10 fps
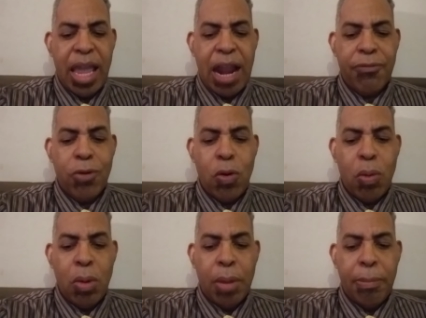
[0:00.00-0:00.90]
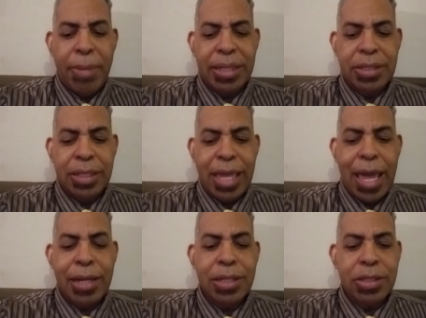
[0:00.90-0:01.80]
Afro
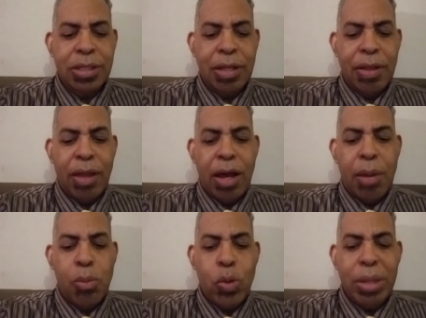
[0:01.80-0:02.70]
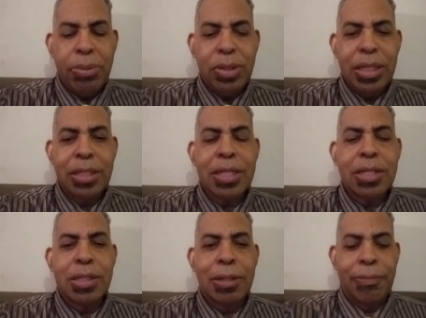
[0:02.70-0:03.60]
Mexicanas uh, Muy Bonitas.